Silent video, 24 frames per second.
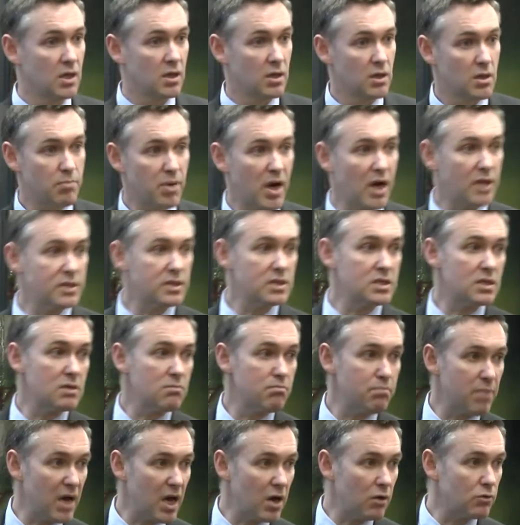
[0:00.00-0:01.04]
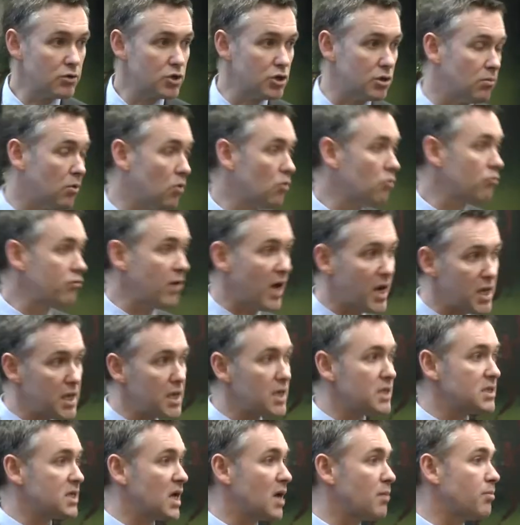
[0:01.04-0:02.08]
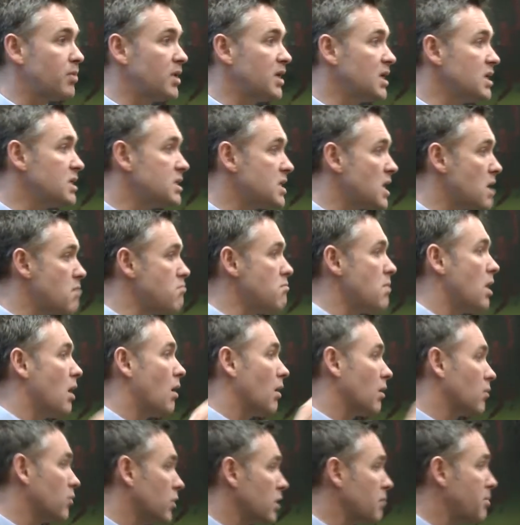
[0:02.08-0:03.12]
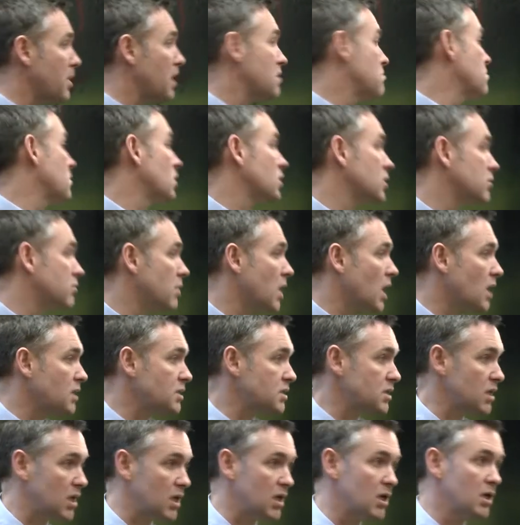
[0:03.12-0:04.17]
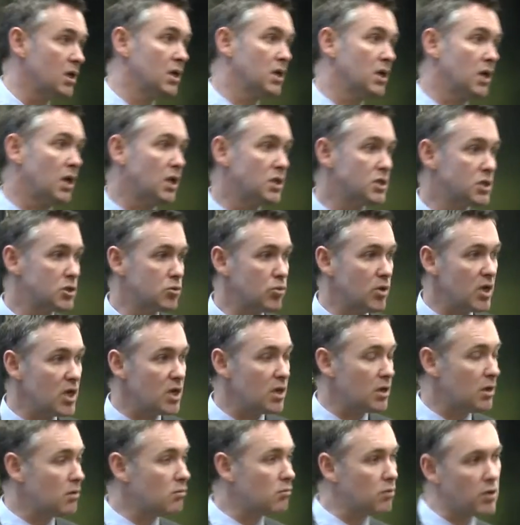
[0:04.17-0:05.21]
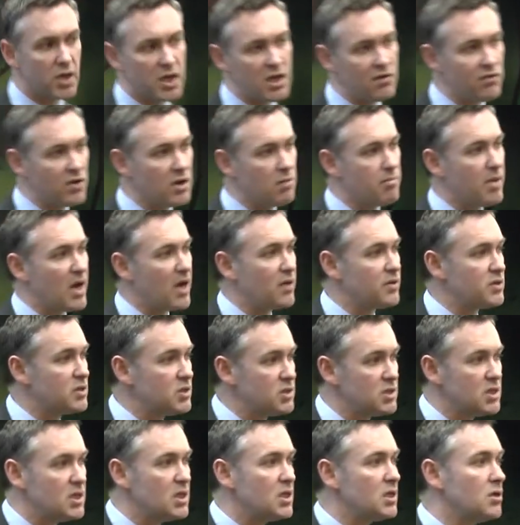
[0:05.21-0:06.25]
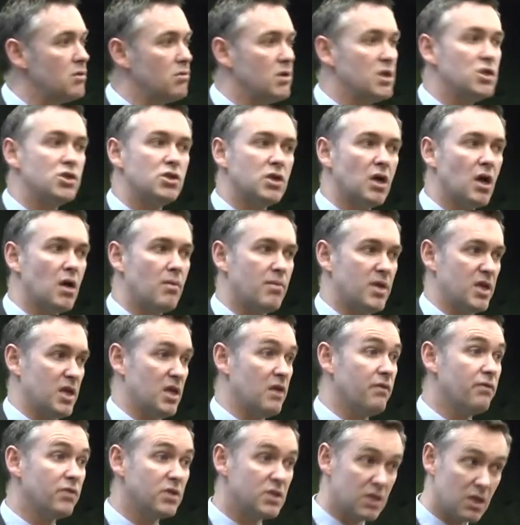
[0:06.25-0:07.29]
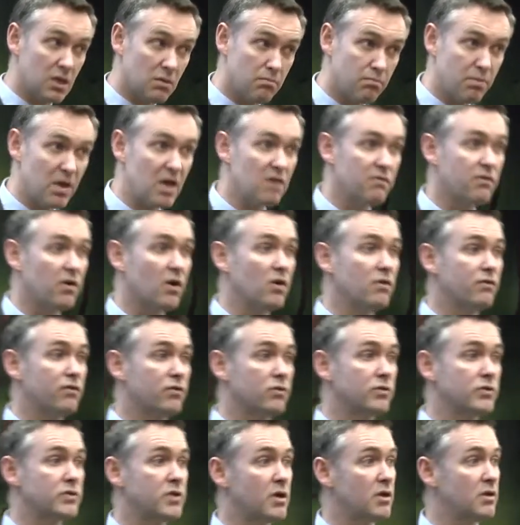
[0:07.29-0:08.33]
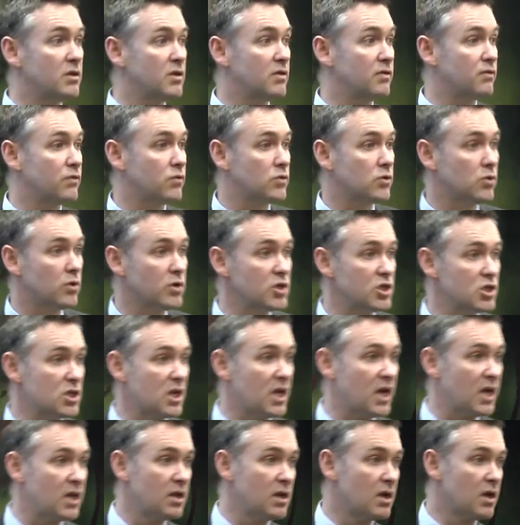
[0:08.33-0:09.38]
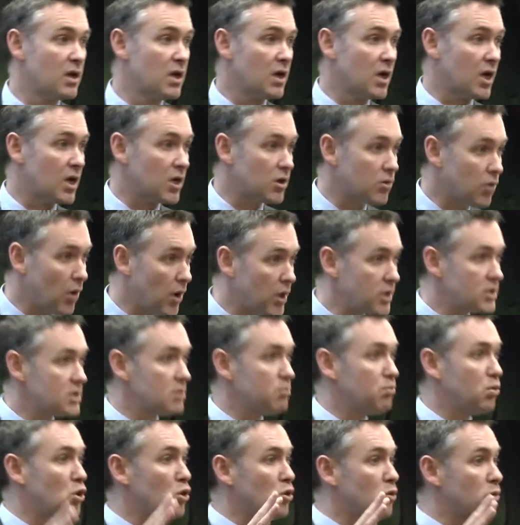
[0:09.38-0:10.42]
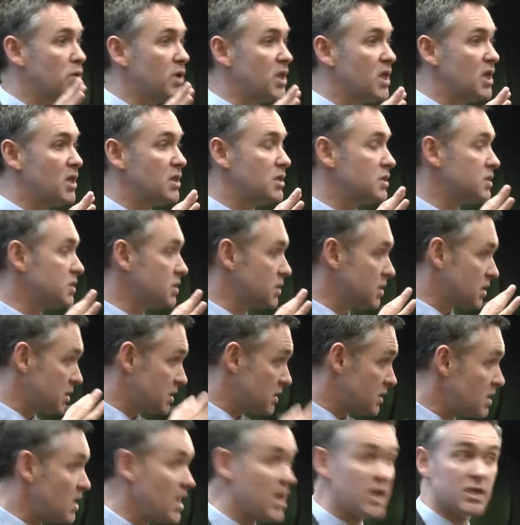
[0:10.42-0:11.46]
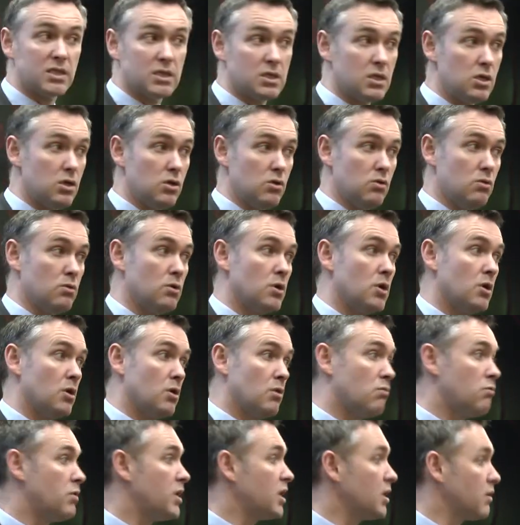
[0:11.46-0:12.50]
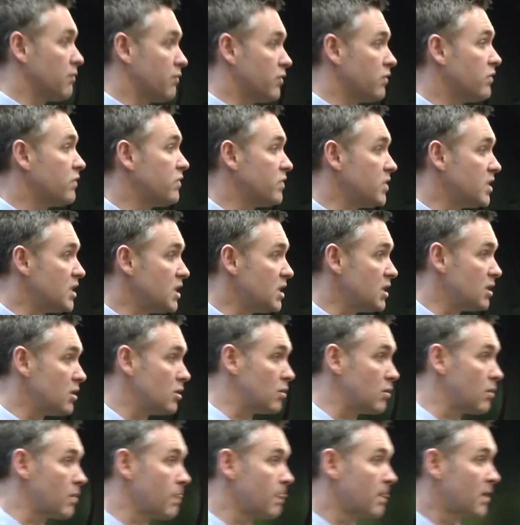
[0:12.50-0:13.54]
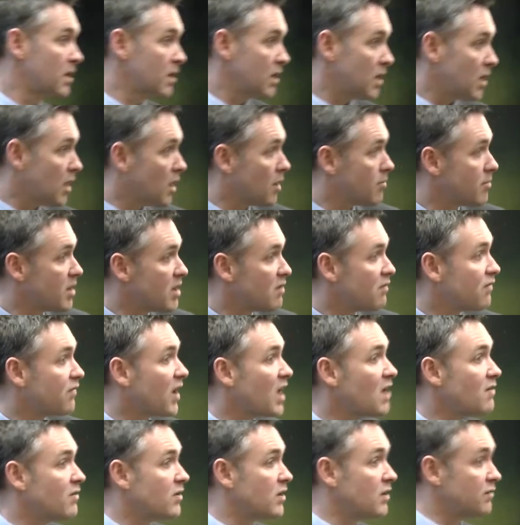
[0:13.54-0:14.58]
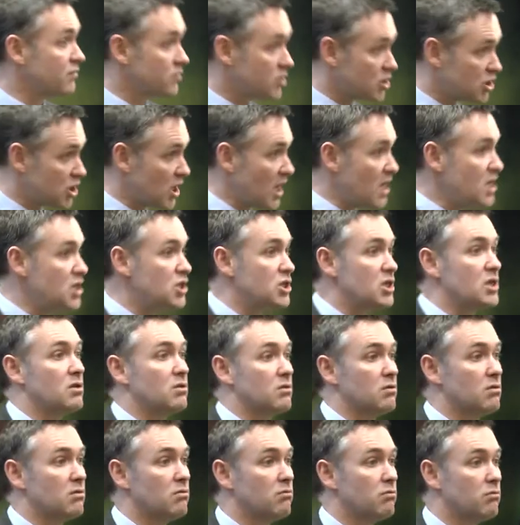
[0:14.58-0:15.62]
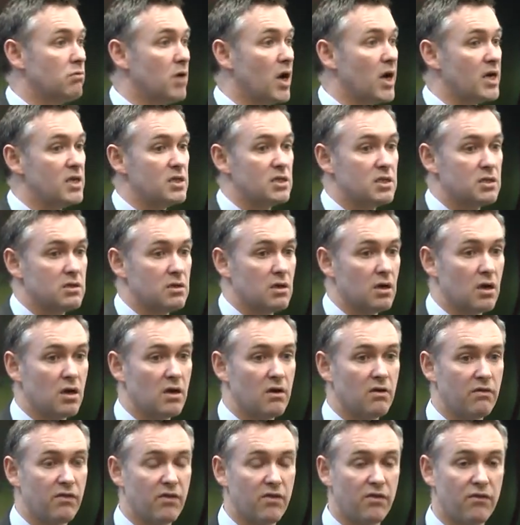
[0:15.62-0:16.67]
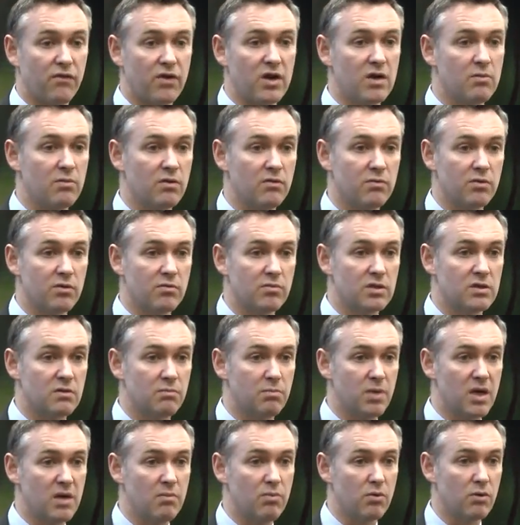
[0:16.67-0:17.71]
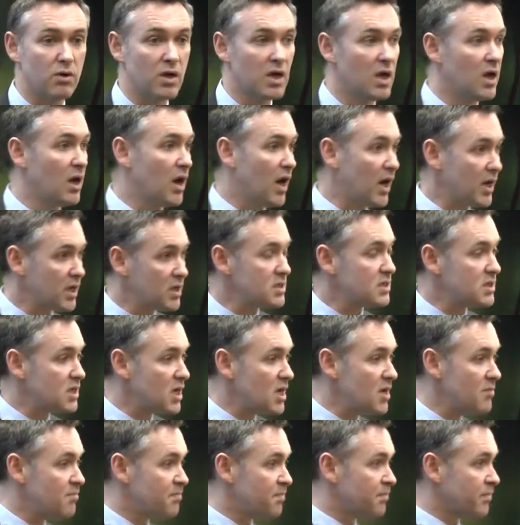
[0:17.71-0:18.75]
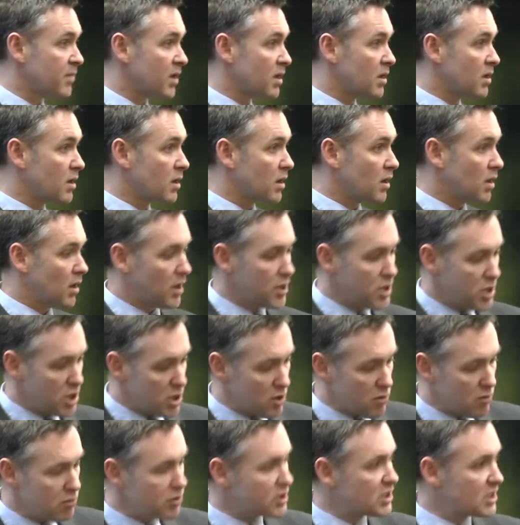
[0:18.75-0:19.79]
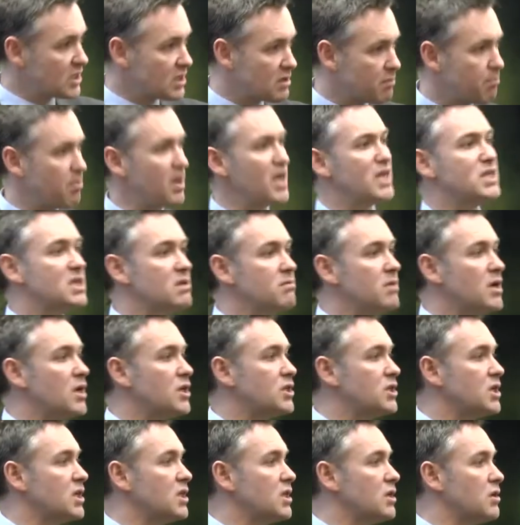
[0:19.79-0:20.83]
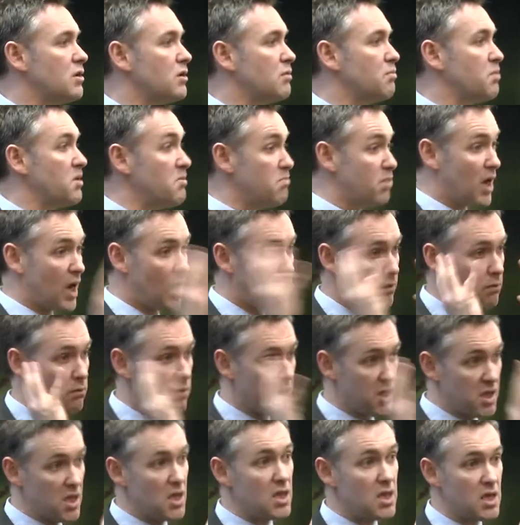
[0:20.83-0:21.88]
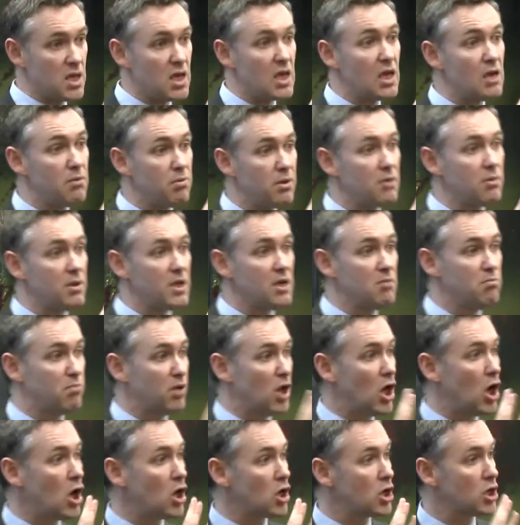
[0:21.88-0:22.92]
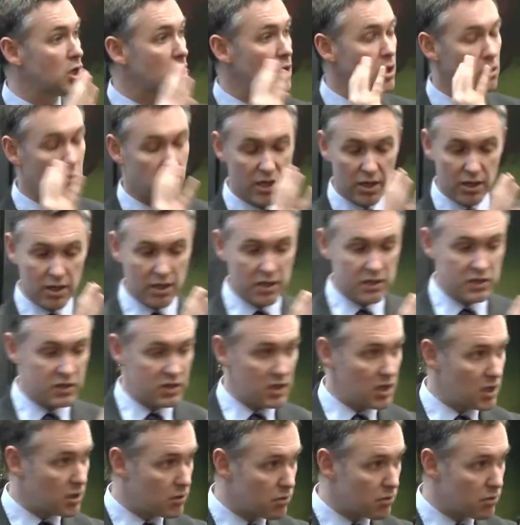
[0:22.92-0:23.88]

The parties in Belgium, already it's happening in Denmark. What about the Moderata in Sweden? And what even about the CDU in Germany? If we see a big vote for Alternative for Deutschland and growing support within the CSU wing of the CDU in favour of changing the rights for freedom of movement of people. I can see a new split emerging in the European Parliament within the EPP bloc, where you're going to see a